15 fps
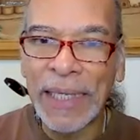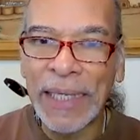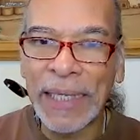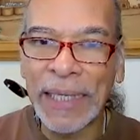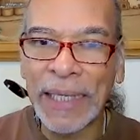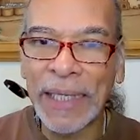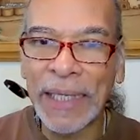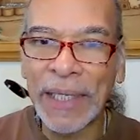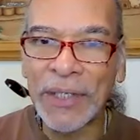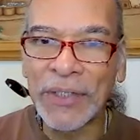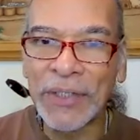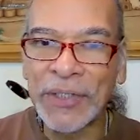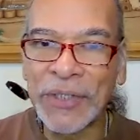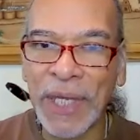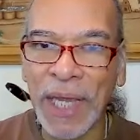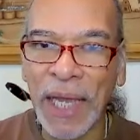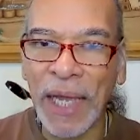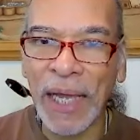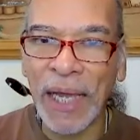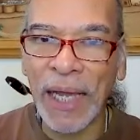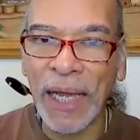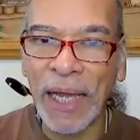is
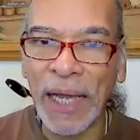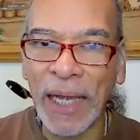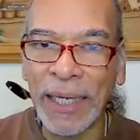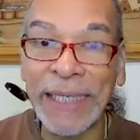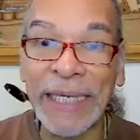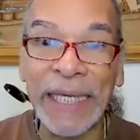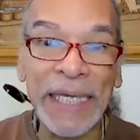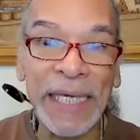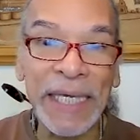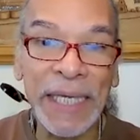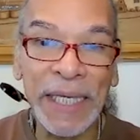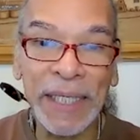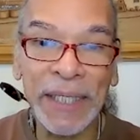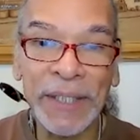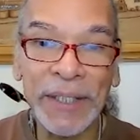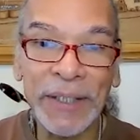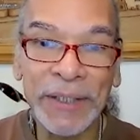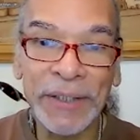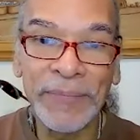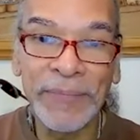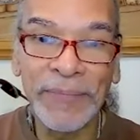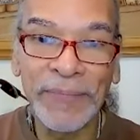Key,
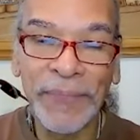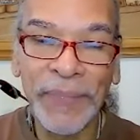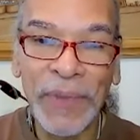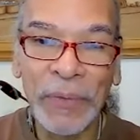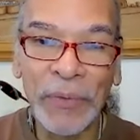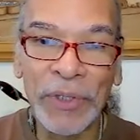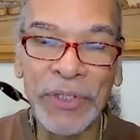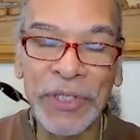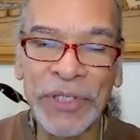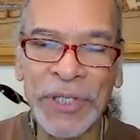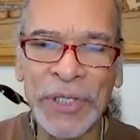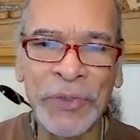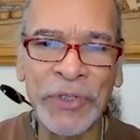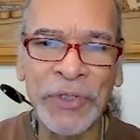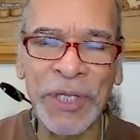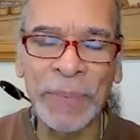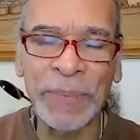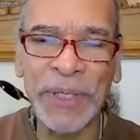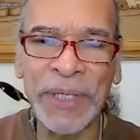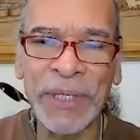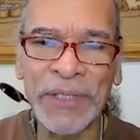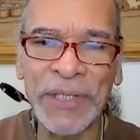which is interesting
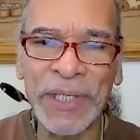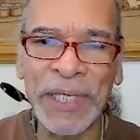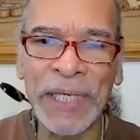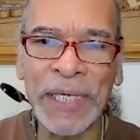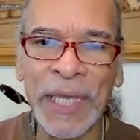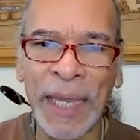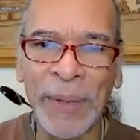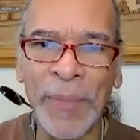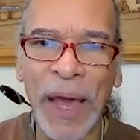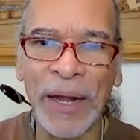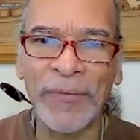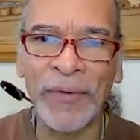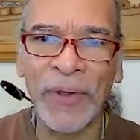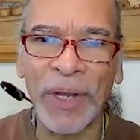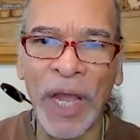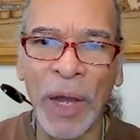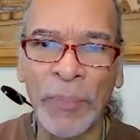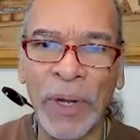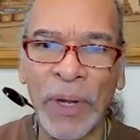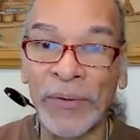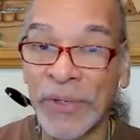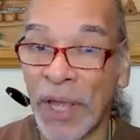because Key came out of
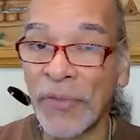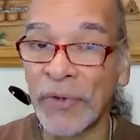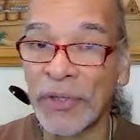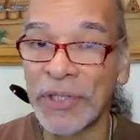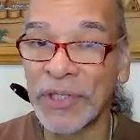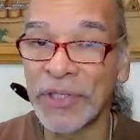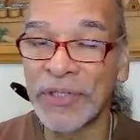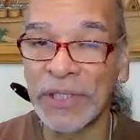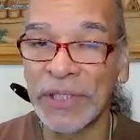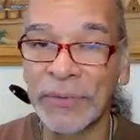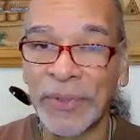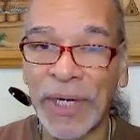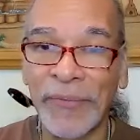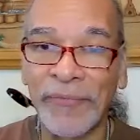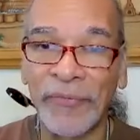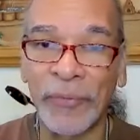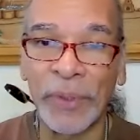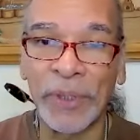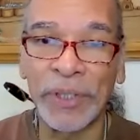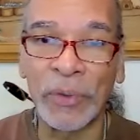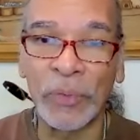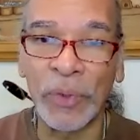another distillery I'm
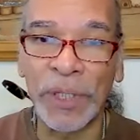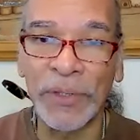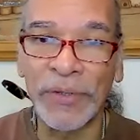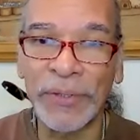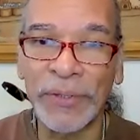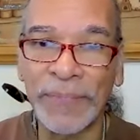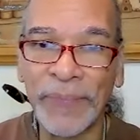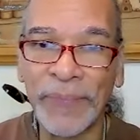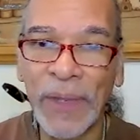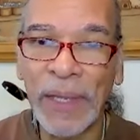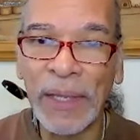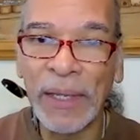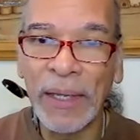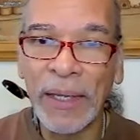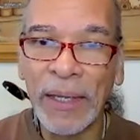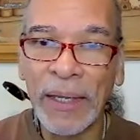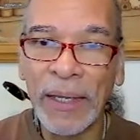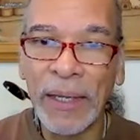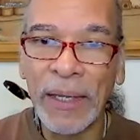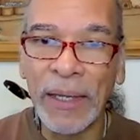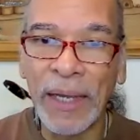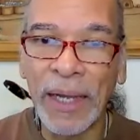familiar with.
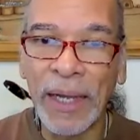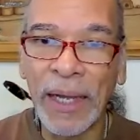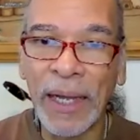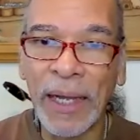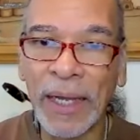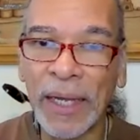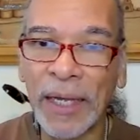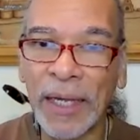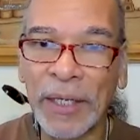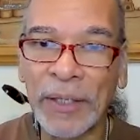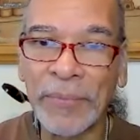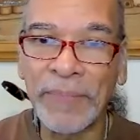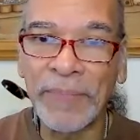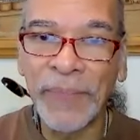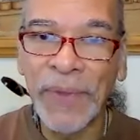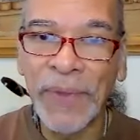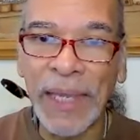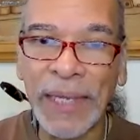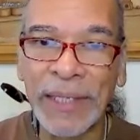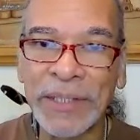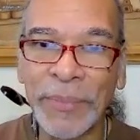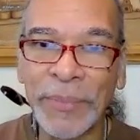And
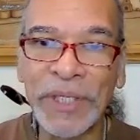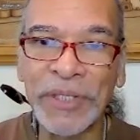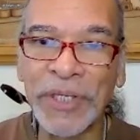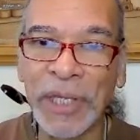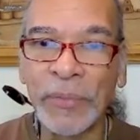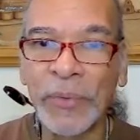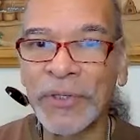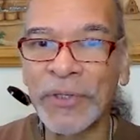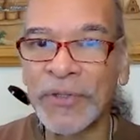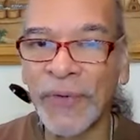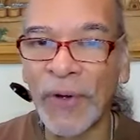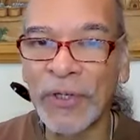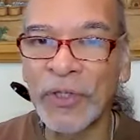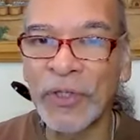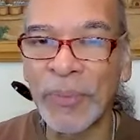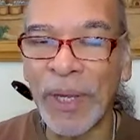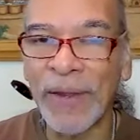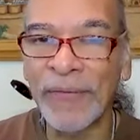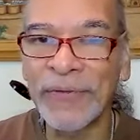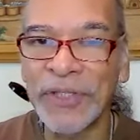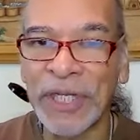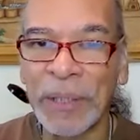some of these other ones, folks, you may
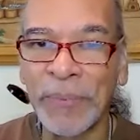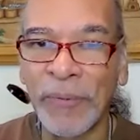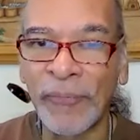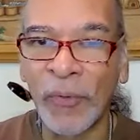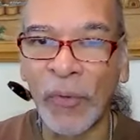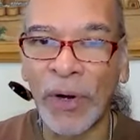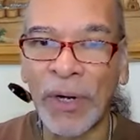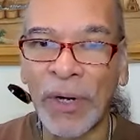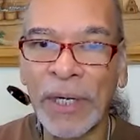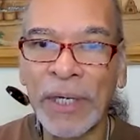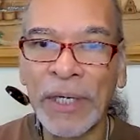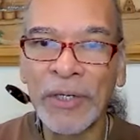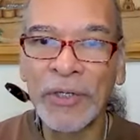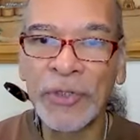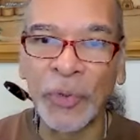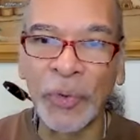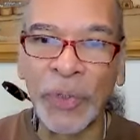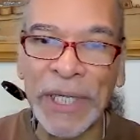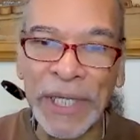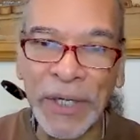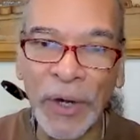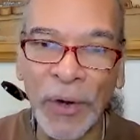have seen it before.
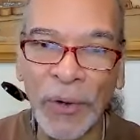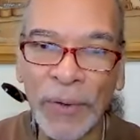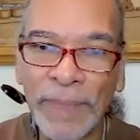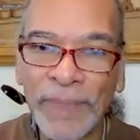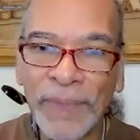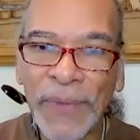Trujillo